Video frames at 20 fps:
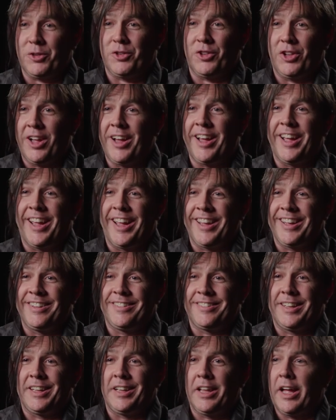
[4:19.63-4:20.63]
was lying and
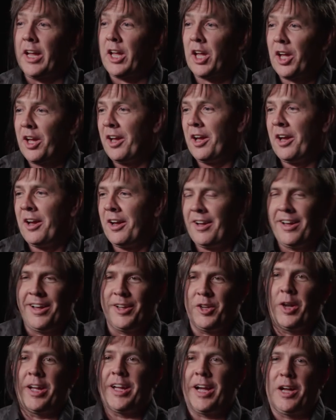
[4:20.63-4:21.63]
said, like, you
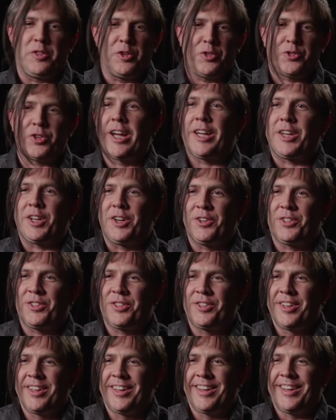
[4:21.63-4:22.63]
know, I got this trike
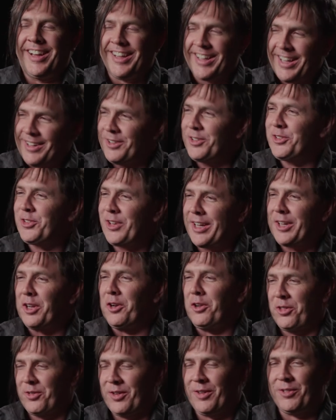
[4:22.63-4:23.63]
at
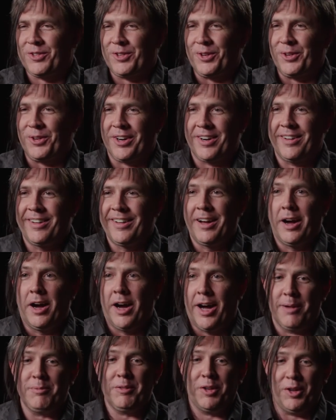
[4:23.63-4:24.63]
a thrift store.
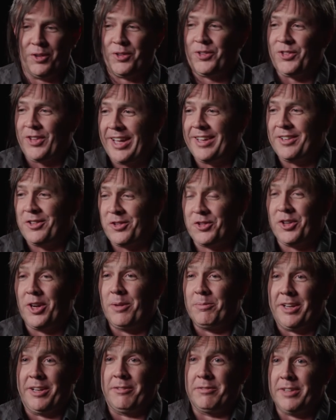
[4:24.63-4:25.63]
I'm going to say it's
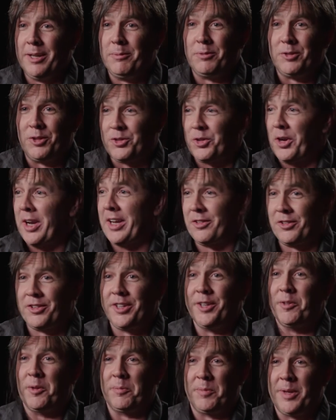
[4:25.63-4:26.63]
JonBenet Ramsey's trike and
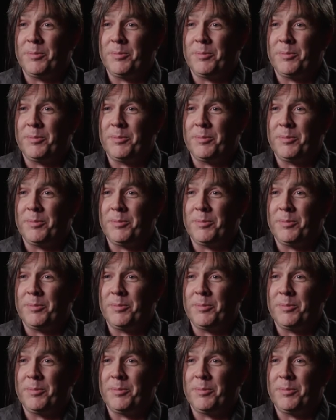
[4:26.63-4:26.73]
see what